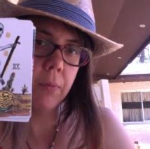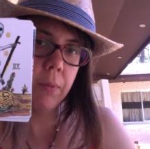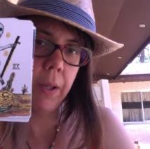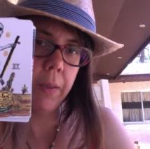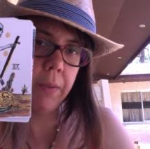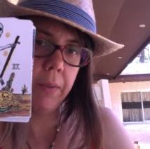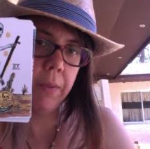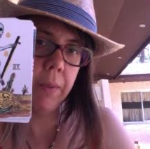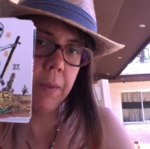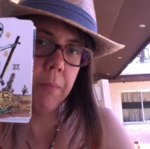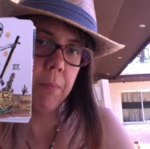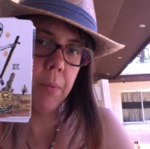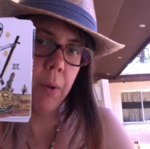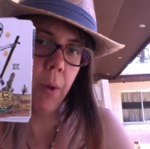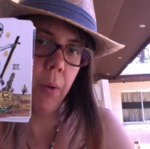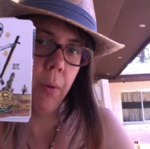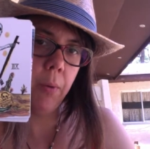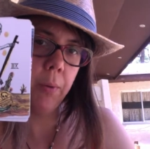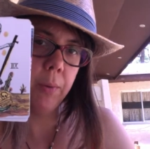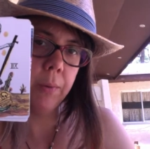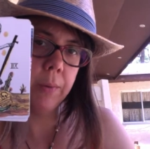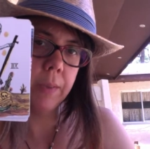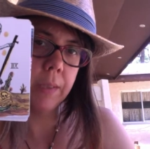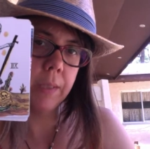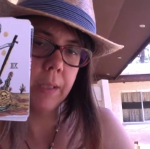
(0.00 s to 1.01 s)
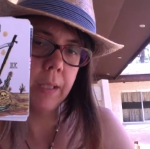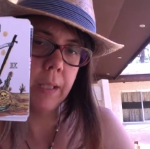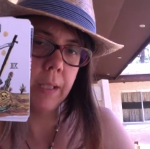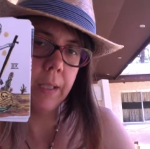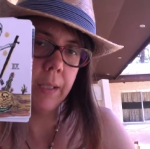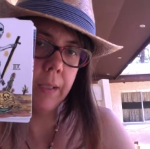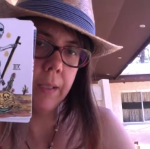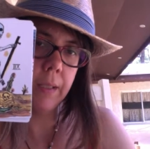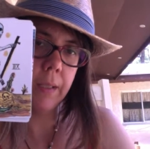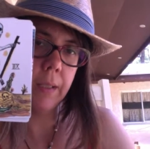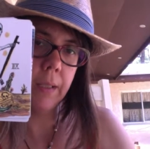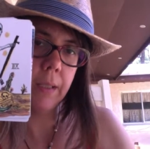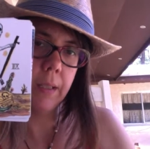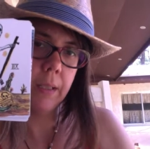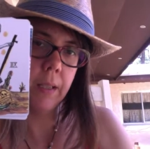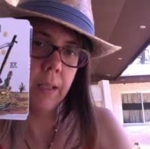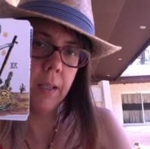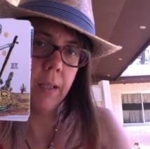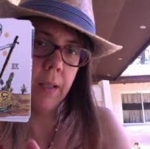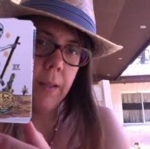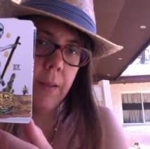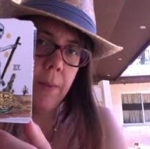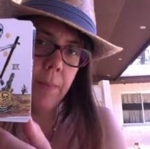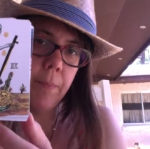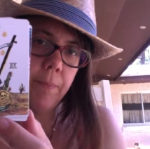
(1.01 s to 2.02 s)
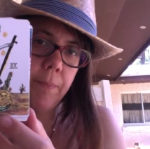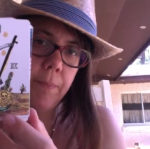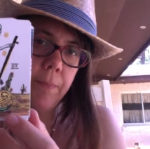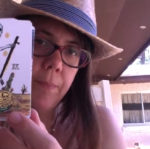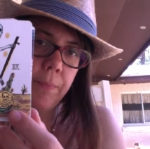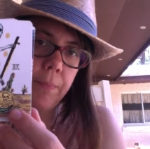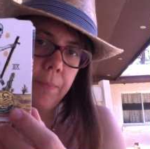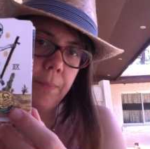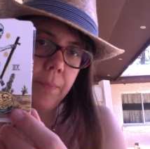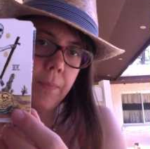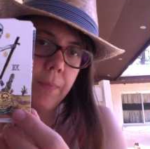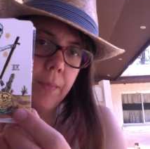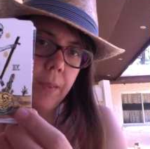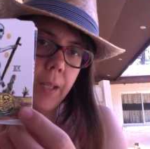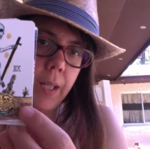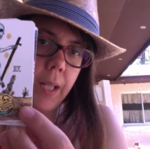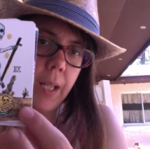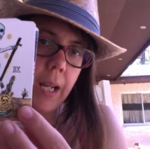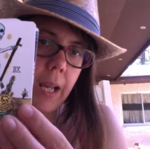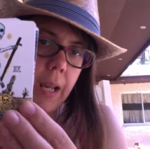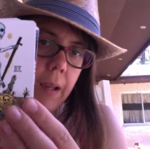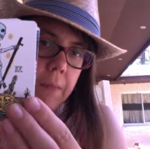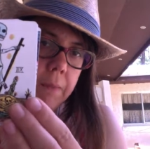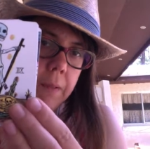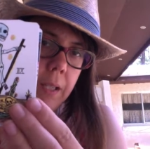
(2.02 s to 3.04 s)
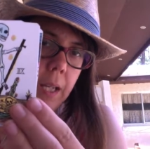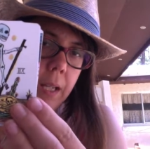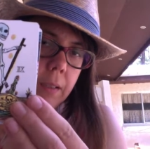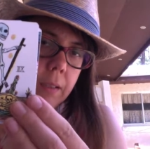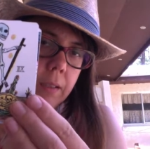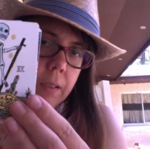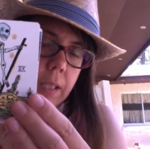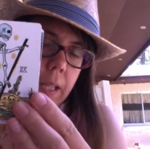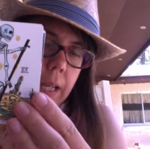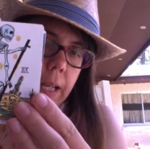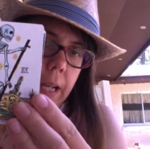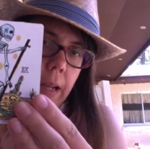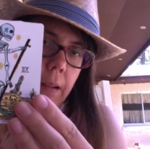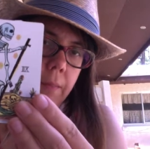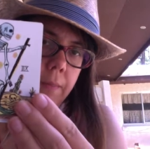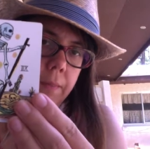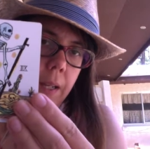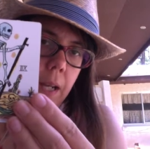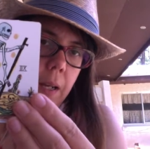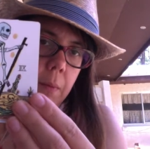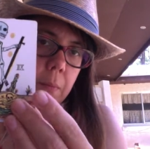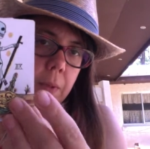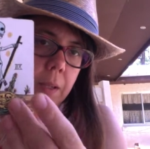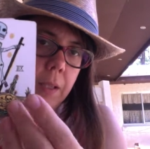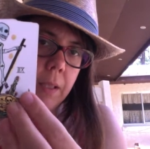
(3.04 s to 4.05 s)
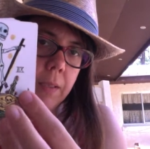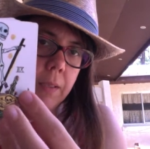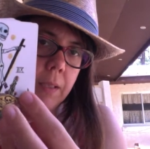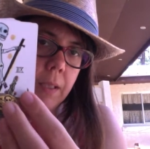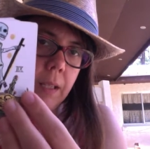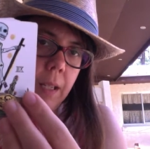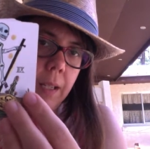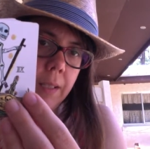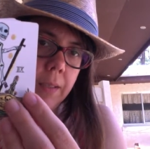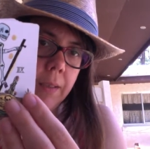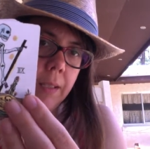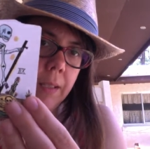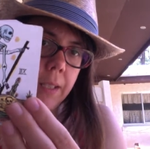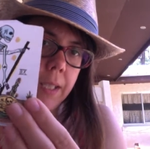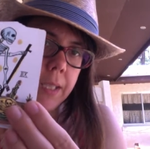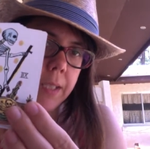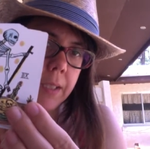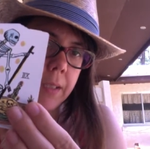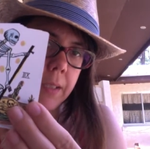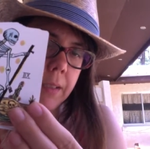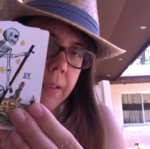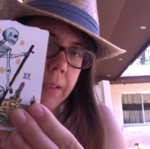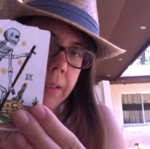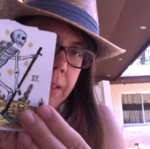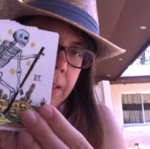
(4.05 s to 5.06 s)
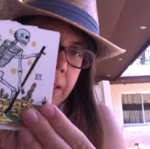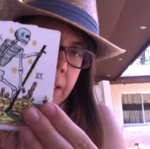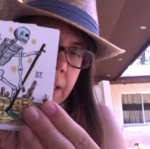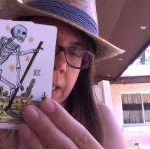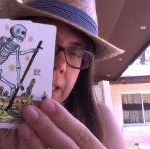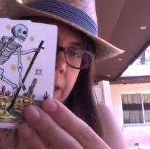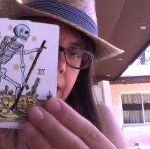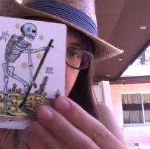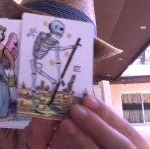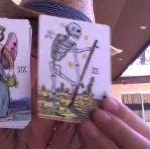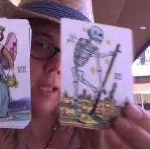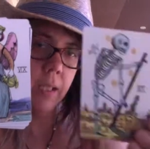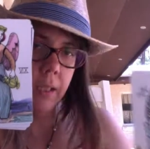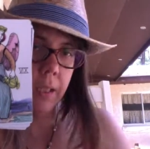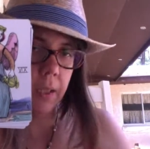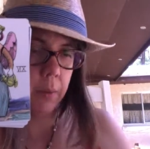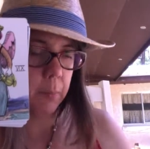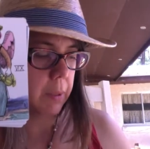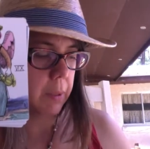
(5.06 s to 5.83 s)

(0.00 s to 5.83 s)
rather than bones, and I have decks that have that, but it's nice that this is a little